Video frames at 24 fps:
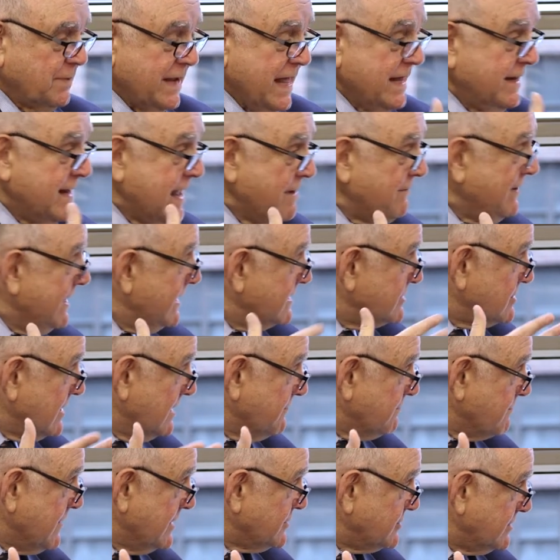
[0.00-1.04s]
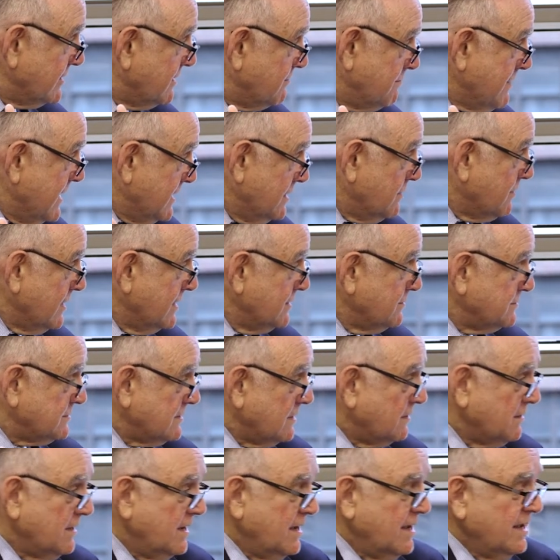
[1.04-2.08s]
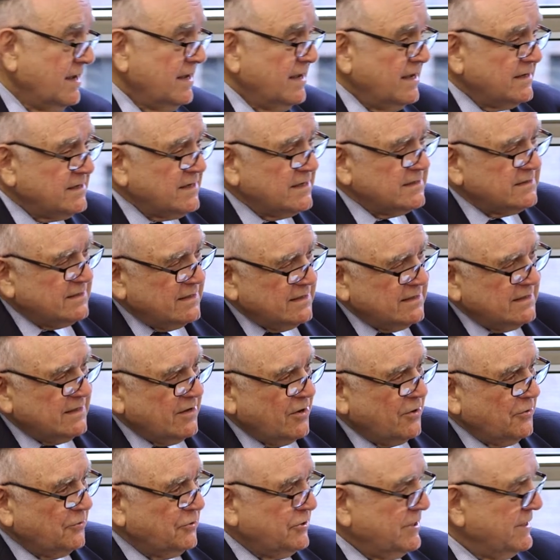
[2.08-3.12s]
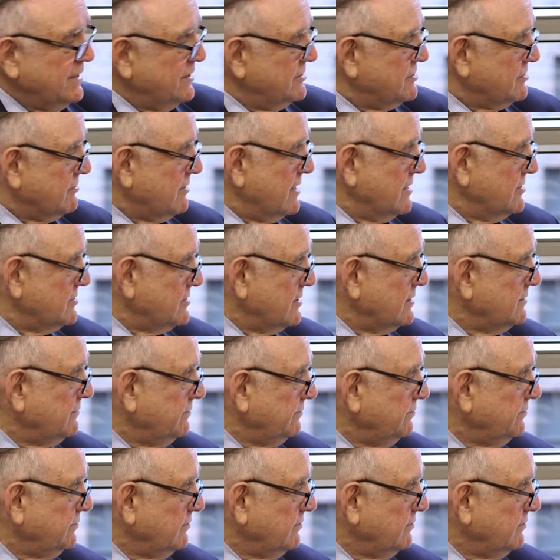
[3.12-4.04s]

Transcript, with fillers: But I didn't have any sense to make it good anyway. So it just, the whole thing is crazy.